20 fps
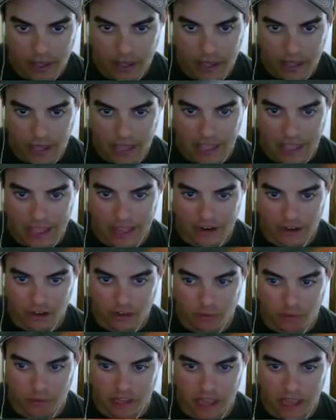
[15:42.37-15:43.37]
And
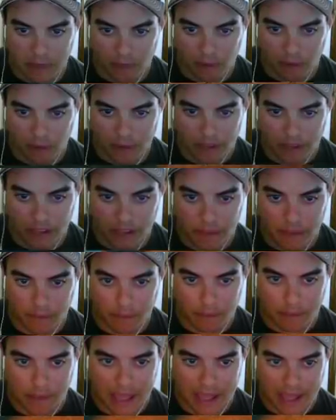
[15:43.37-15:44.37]
you'd be able to pick
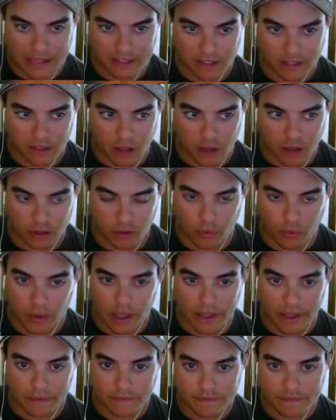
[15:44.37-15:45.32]
up pads along the way.